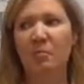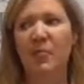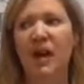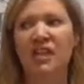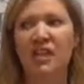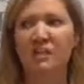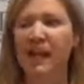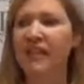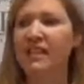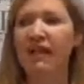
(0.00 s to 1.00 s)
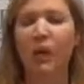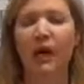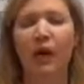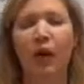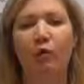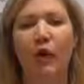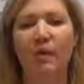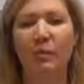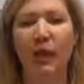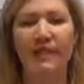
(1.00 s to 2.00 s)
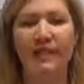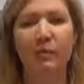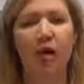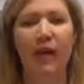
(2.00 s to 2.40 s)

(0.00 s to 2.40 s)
but just because if I want to go and watch a basketball